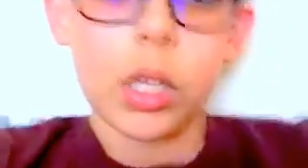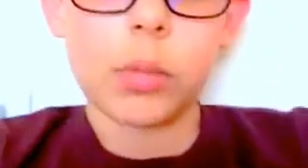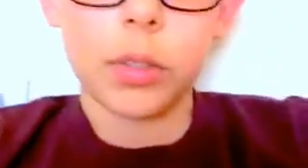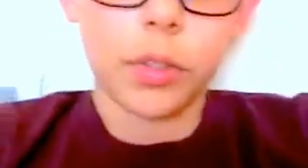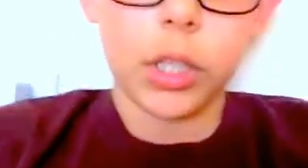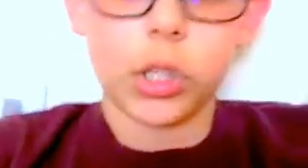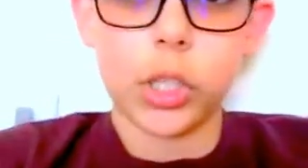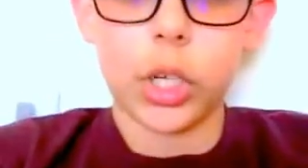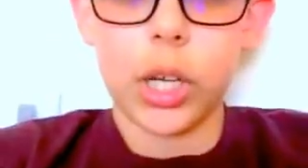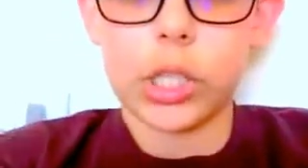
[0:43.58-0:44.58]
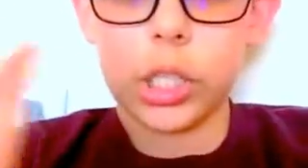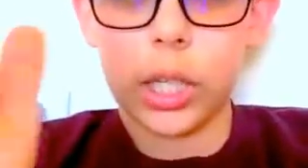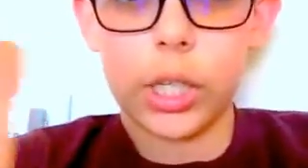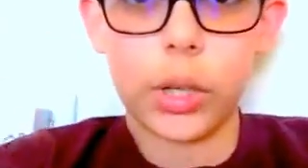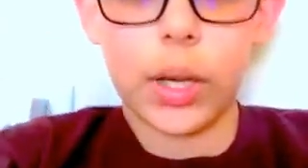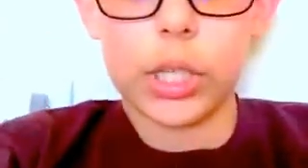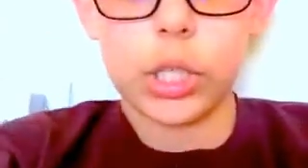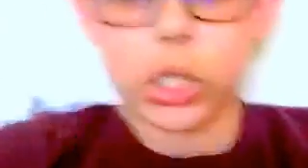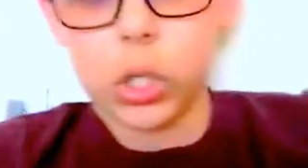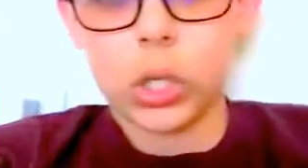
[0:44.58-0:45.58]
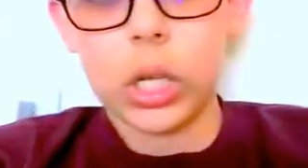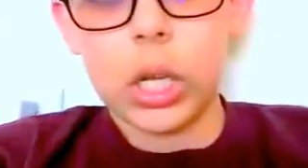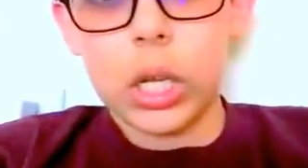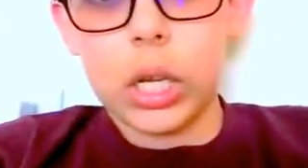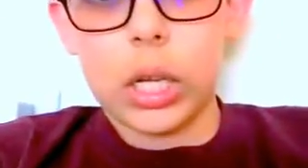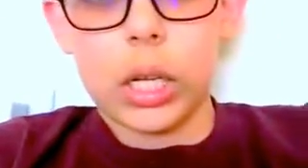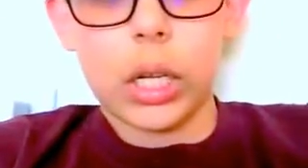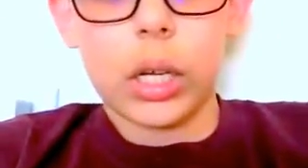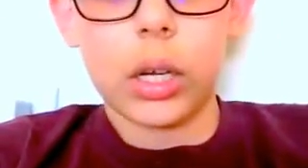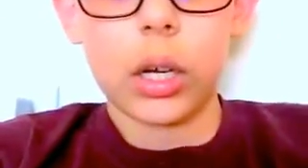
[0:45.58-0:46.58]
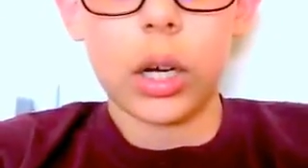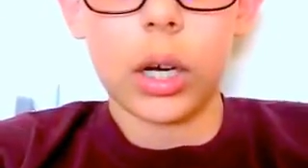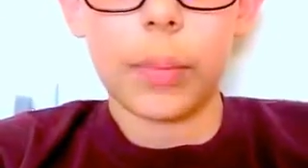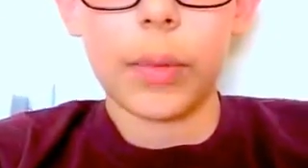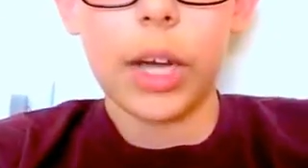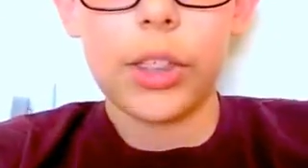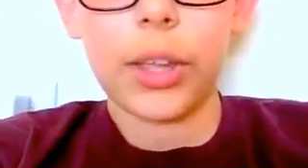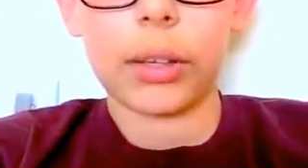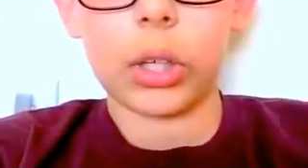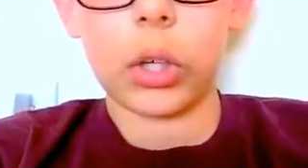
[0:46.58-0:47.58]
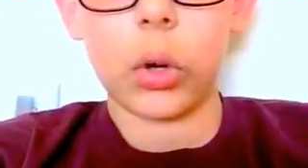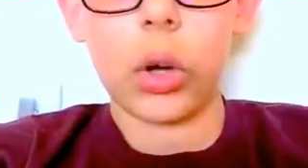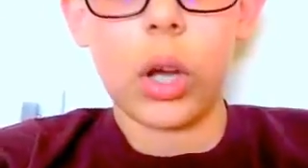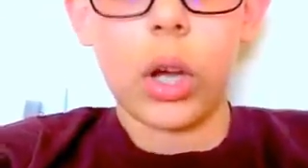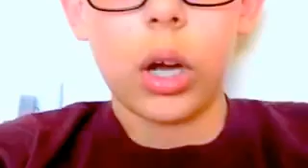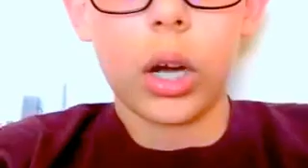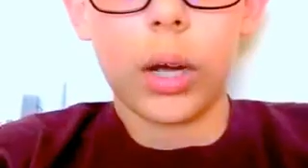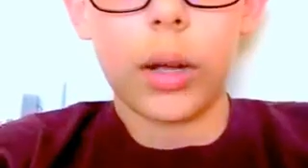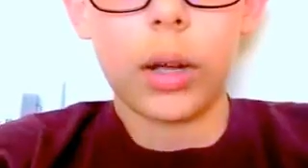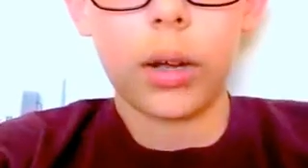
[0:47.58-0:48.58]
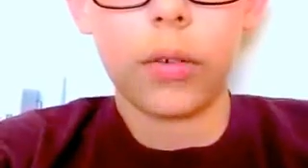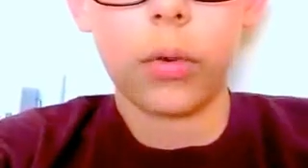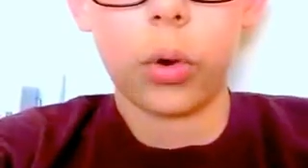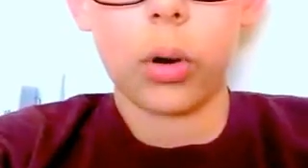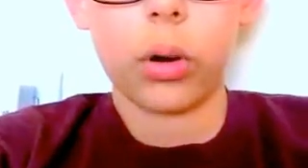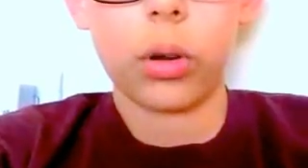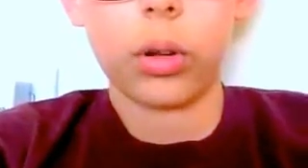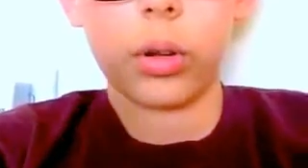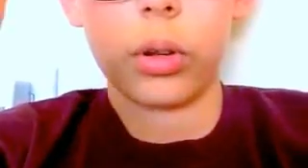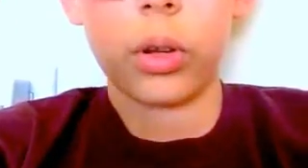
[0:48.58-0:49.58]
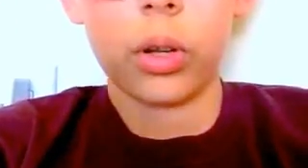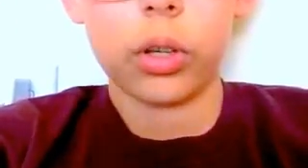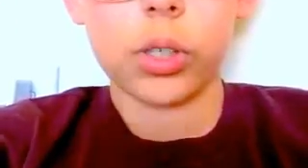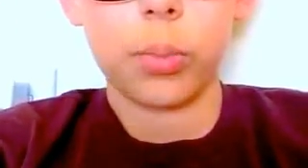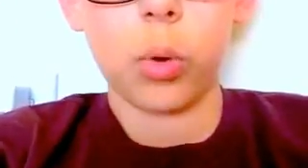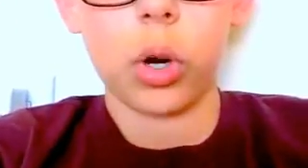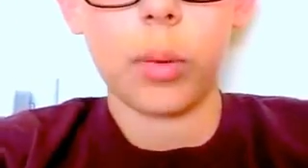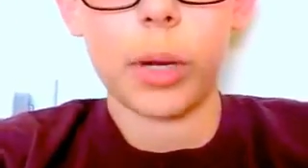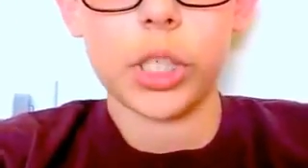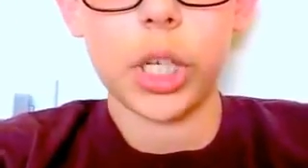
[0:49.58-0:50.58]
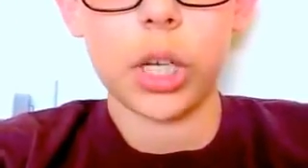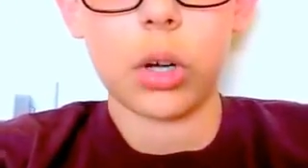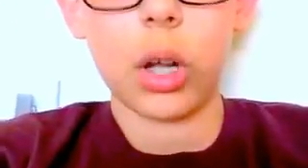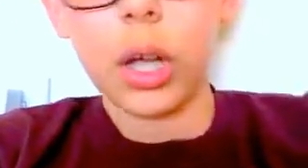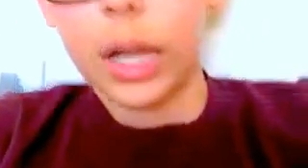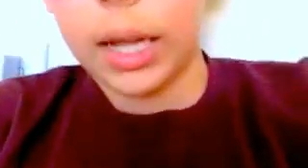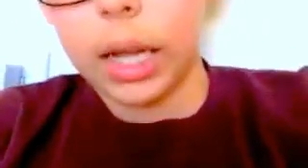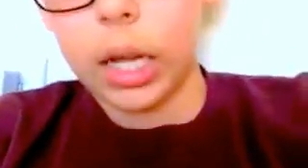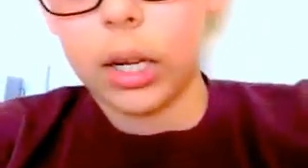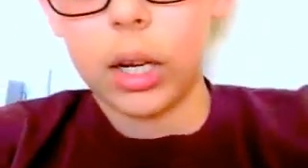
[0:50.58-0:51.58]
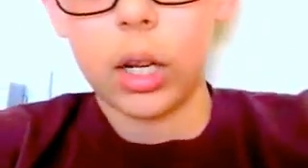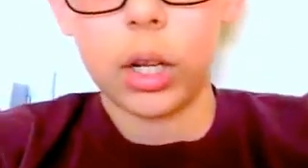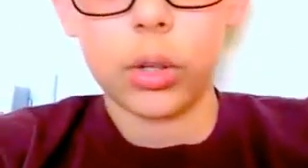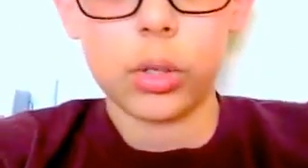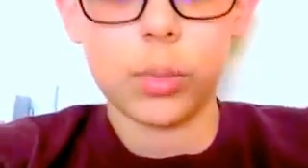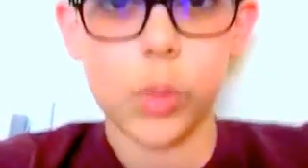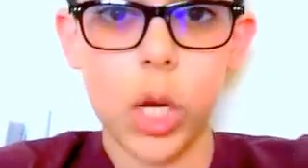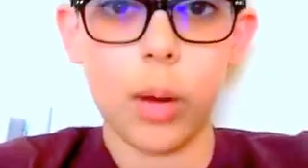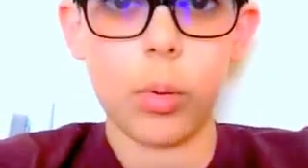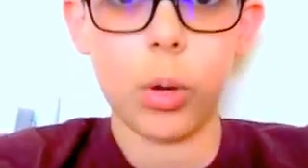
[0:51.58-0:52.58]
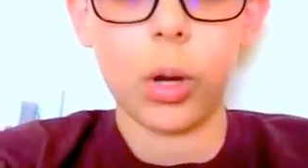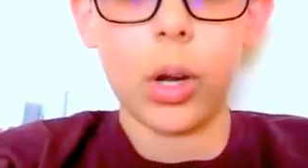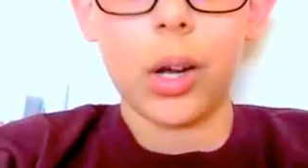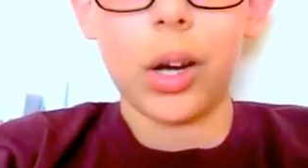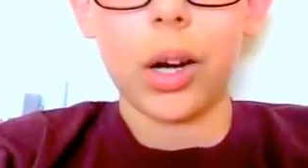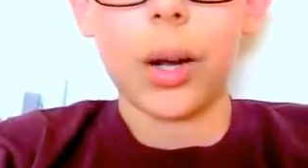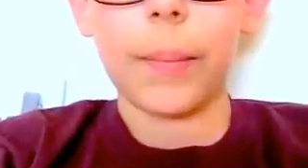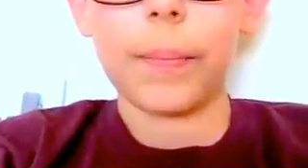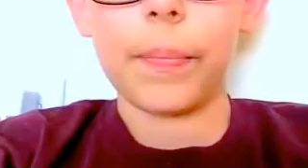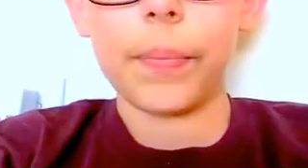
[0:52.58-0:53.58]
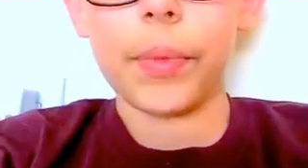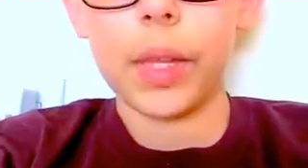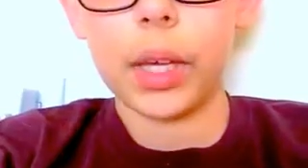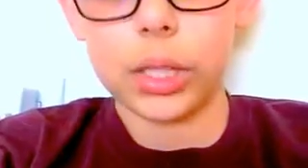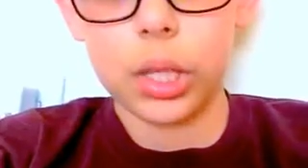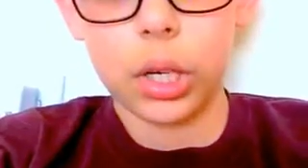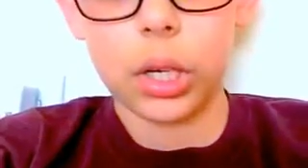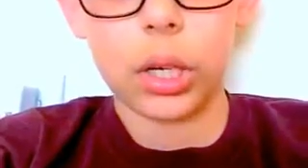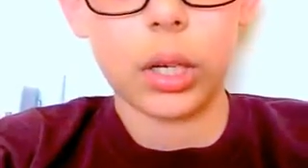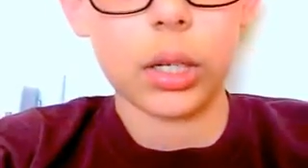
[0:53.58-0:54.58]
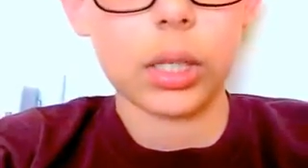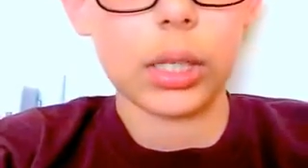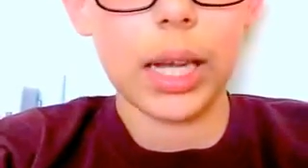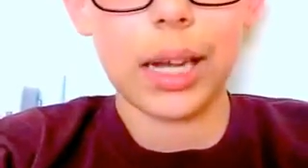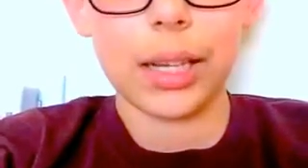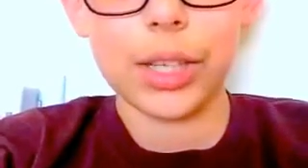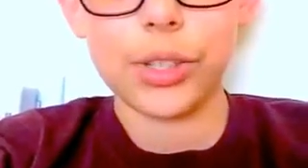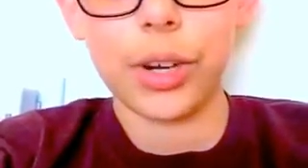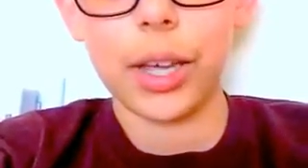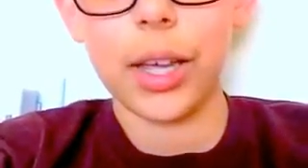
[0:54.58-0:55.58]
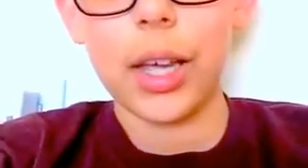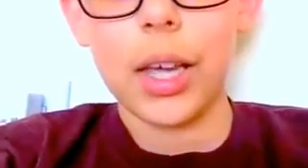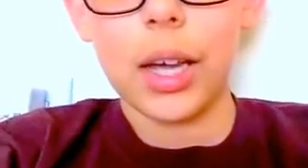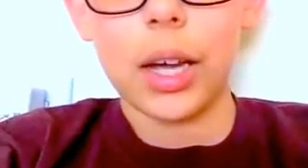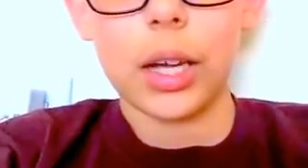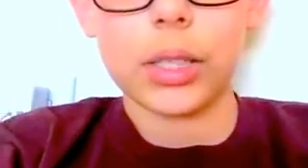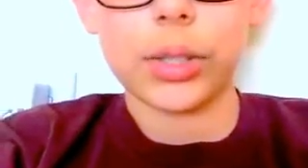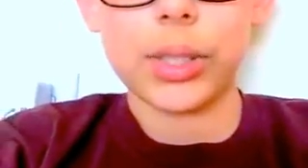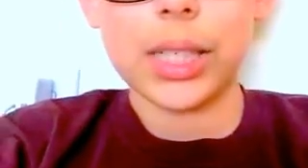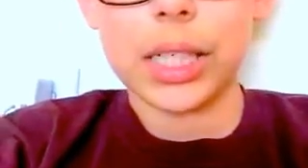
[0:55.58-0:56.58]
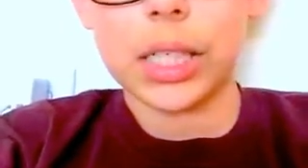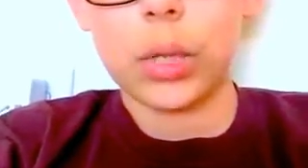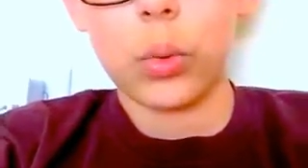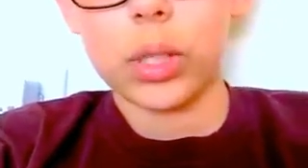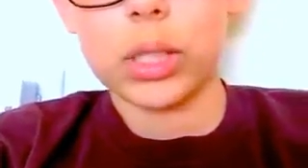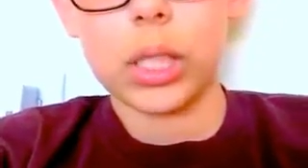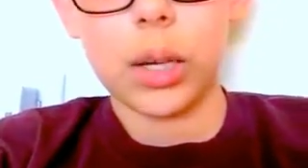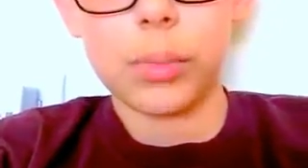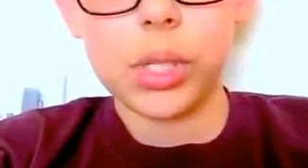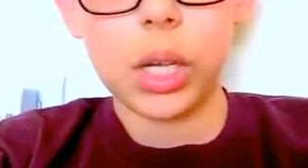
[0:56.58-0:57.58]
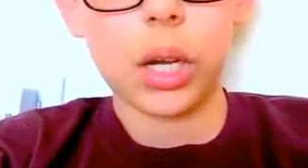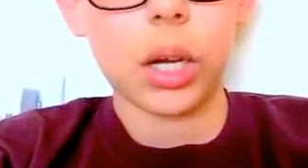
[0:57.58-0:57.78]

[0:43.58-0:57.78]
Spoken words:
is my video to you guys to let you guys know. And I thank you for your support on my channel. I got a new subscriber yesterday. So 61 subs.